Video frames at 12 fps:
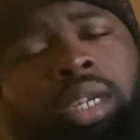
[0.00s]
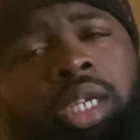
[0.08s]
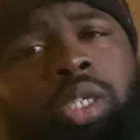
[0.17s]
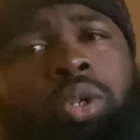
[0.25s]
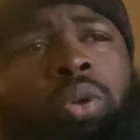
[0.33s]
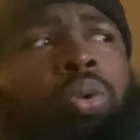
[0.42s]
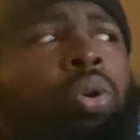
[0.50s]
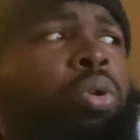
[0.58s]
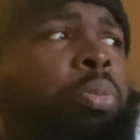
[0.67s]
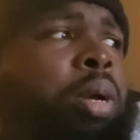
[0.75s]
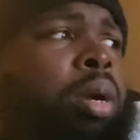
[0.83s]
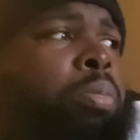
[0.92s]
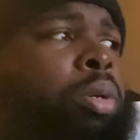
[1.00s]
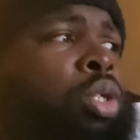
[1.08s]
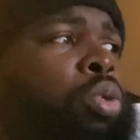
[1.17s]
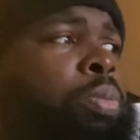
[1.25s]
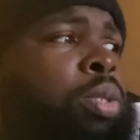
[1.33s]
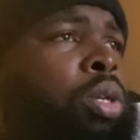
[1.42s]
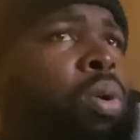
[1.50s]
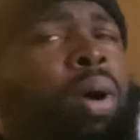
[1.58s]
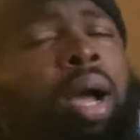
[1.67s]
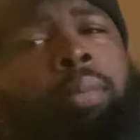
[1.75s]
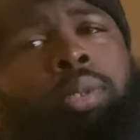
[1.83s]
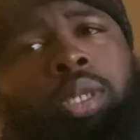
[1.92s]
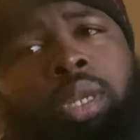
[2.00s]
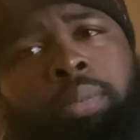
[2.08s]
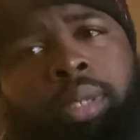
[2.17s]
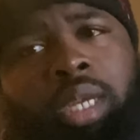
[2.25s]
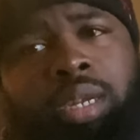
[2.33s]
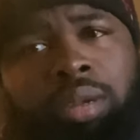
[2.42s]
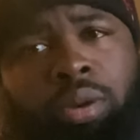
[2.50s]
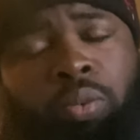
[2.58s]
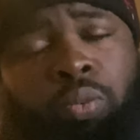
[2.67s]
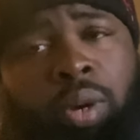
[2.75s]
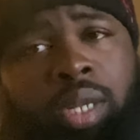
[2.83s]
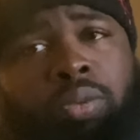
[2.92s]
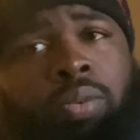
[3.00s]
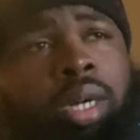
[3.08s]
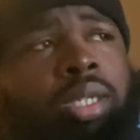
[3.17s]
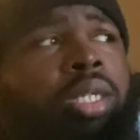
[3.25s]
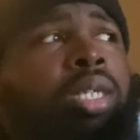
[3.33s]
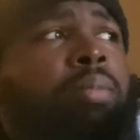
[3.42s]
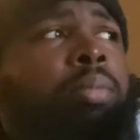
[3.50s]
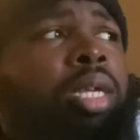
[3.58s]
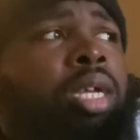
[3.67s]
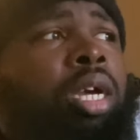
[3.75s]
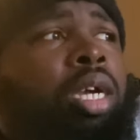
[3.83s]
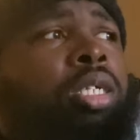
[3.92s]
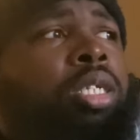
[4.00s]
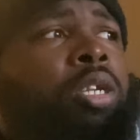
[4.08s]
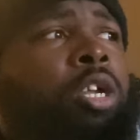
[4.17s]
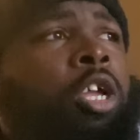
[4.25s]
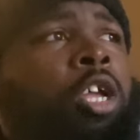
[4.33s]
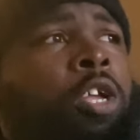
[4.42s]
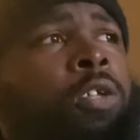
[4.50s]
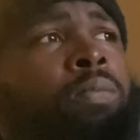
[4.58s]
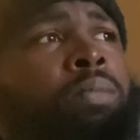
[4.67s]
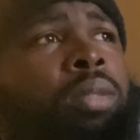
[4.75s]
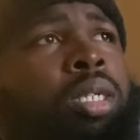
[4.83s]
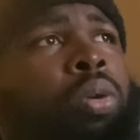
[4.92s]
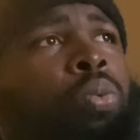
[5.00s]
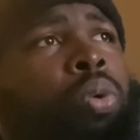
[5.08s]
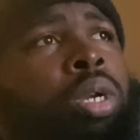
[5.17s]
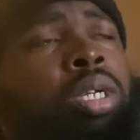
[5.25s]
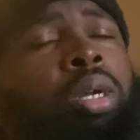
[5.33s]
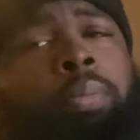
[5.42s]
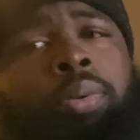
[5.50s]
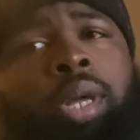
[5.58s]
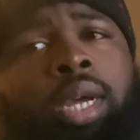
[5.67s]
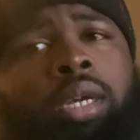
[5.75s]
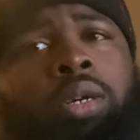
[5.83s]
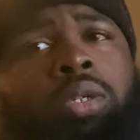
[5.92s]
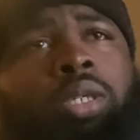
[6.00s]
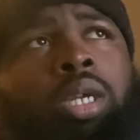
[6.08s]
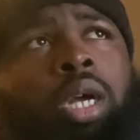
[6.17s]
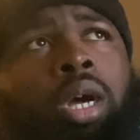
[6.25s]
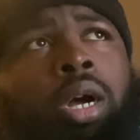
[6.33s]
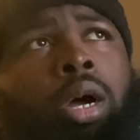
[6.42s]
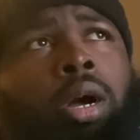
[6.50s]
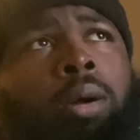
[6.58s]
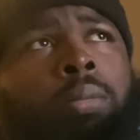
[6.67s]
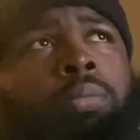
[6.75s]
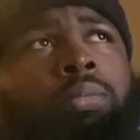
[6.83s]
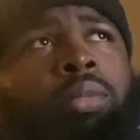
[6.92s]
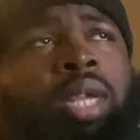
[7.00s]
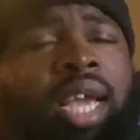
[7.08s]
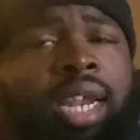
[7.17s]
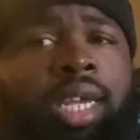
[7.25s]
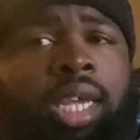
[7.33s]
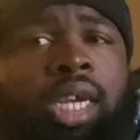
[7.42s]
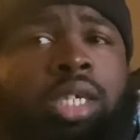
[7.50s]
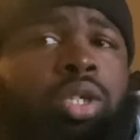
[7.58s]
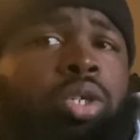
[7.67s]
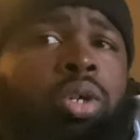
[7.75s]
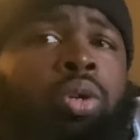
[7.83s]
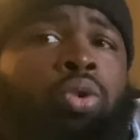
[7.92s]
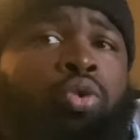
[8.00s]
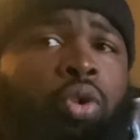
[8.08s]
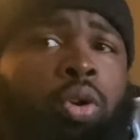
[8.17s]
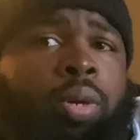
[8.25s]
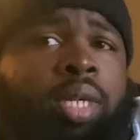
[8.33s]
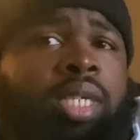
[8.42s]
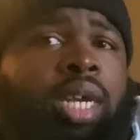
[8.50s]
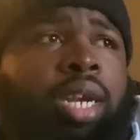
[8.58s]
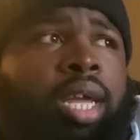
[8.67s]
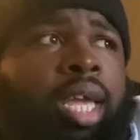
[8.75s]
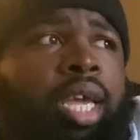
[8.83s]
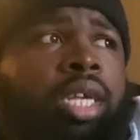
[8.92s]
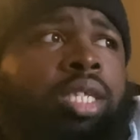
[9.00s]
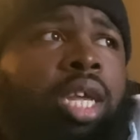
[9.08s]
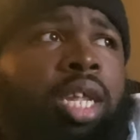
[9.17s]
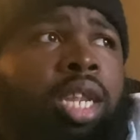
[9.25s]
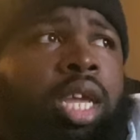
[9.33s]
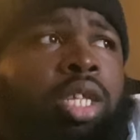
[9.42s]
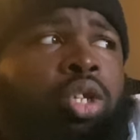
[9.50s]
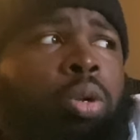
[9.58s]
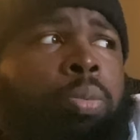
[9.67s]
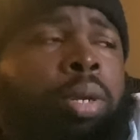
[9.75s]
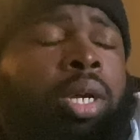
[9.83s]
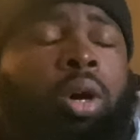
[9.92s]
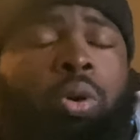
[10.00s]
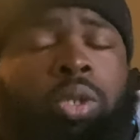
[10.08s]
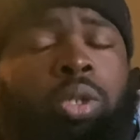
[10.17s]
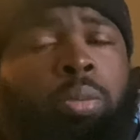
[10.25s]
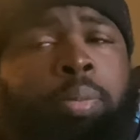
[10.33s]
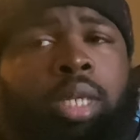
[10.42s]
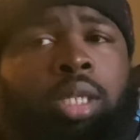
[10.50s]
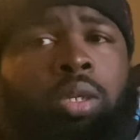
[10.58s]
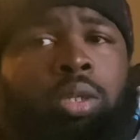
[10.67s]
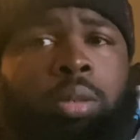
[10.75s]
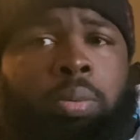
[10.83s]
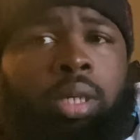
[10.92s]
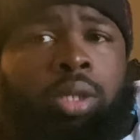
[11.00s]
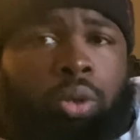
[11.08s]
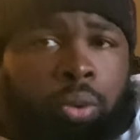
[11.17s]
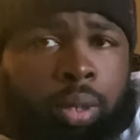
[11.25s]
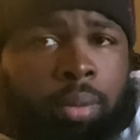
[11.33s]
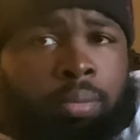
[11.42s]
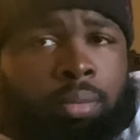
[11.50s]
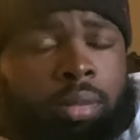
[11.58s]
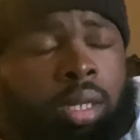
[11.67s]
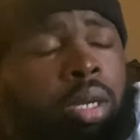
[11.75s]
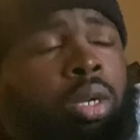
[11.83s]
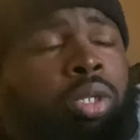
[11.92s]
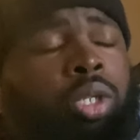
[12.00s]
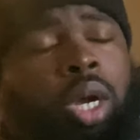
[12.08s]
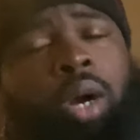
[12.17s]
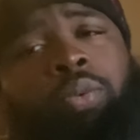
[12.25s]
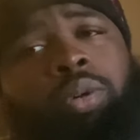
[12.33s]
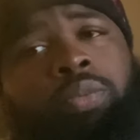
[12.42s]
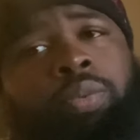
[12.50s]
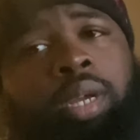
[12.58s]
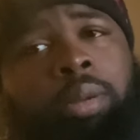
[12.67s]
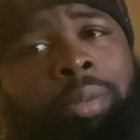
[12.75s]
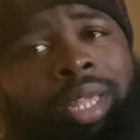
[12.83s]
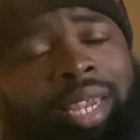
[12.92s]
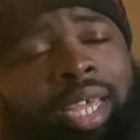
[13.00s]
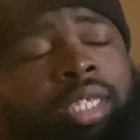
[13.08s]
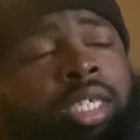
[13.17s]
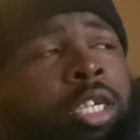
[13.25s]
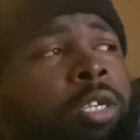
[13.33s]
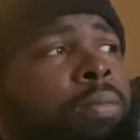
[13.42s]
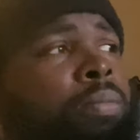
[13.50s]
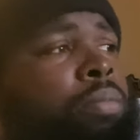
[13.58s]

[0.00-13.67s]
needs a new quarterback, but truth be told, I'm still upset with Washington because one of the players had a cancer growing inside the head, and they told the player, oh, it's no big deal, just play through it. So I wouldn't recommend that team.